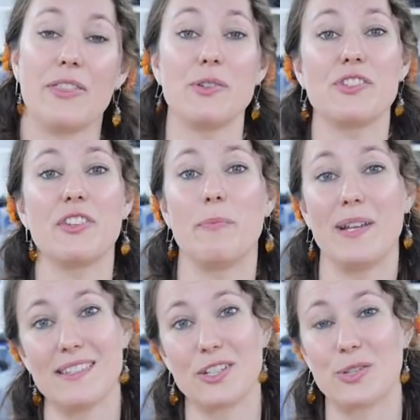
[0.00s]
Those are the
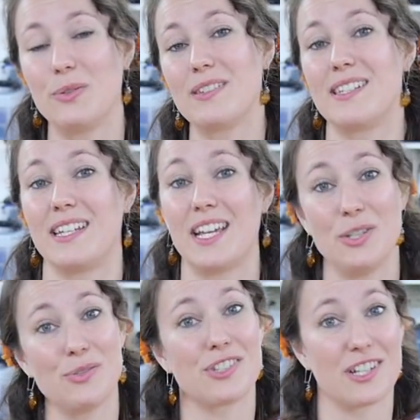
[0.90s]
basic tools to get
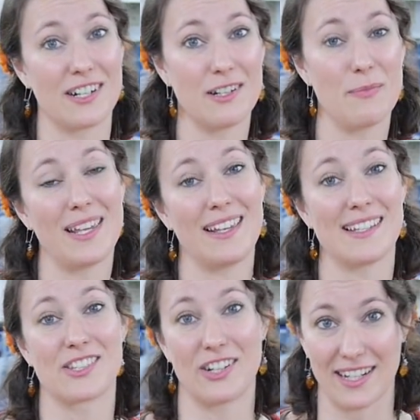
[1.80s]
you started
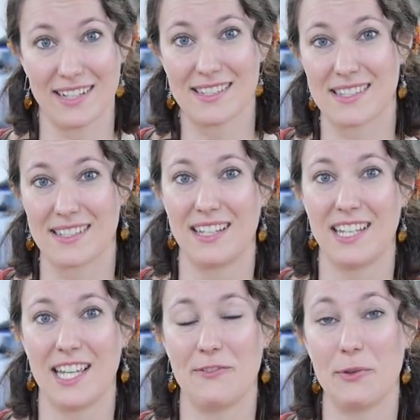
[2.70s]
making circuits.
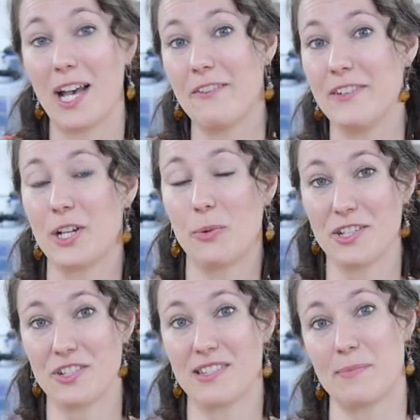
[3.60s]
If you have any
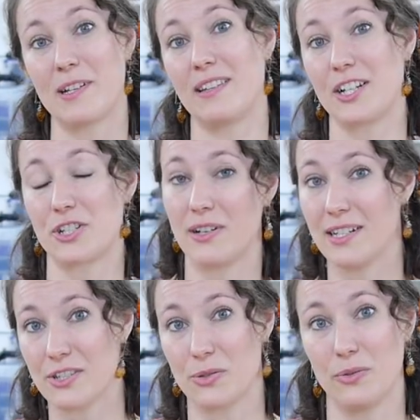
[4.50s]
questions about
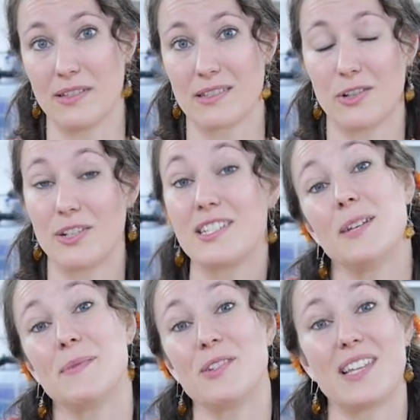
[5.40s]
electronics tools or
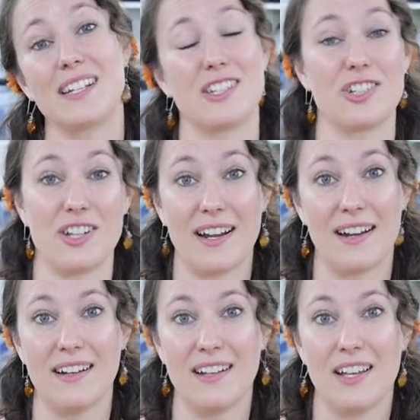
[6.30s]
tips you'd like to
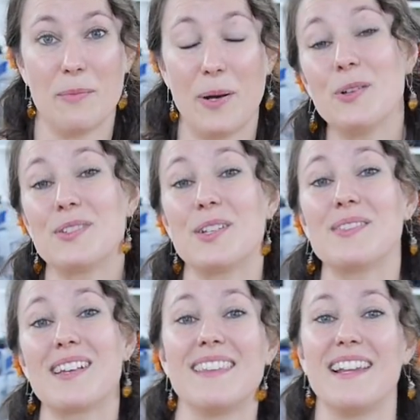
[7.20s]
share, post
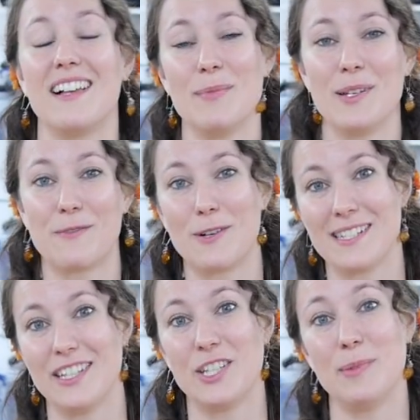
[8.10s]
those on the Element
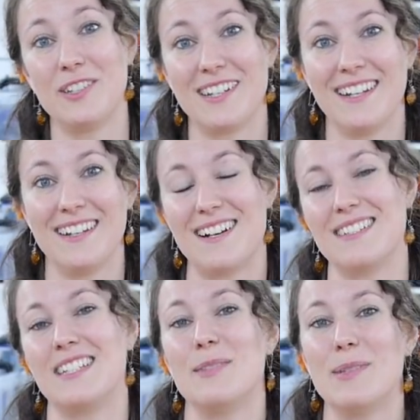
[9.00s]
14 community
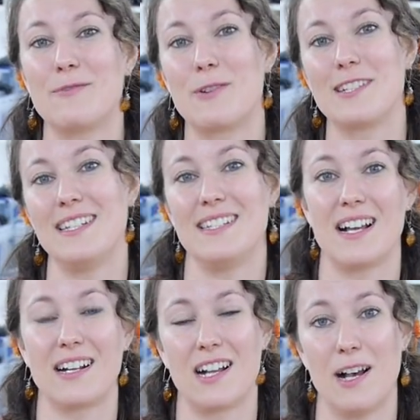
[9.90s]
on
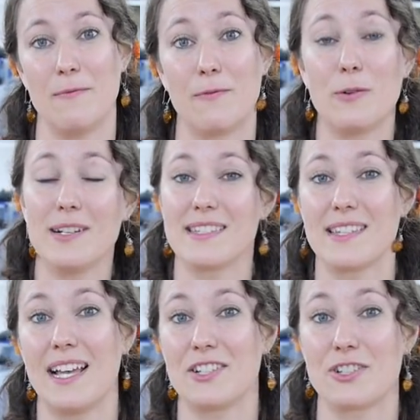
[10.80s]

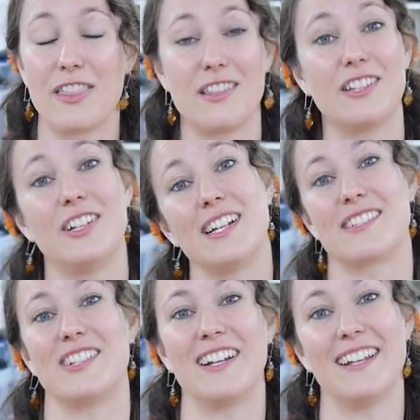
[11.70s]

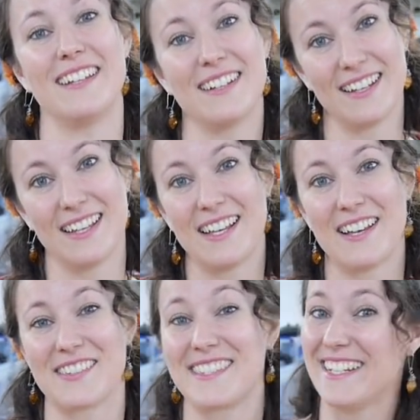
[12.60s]
element14.com/thelearningcircuit.
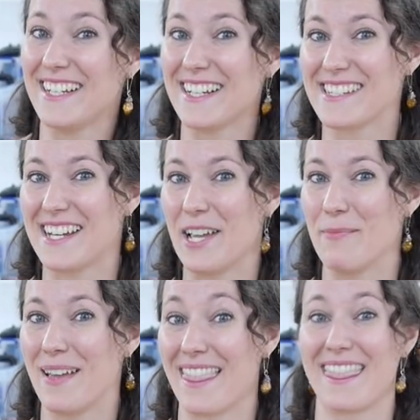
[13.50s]
I'll see you next
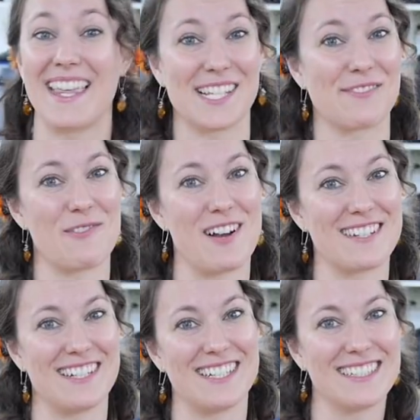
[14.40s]
time, and thanks for
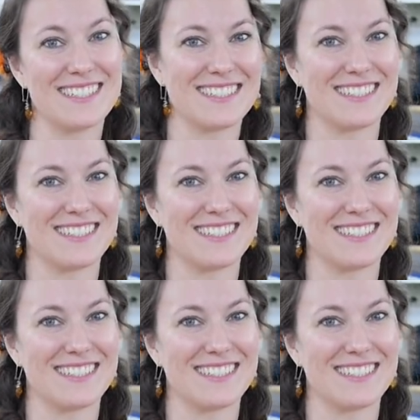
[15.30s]
watching.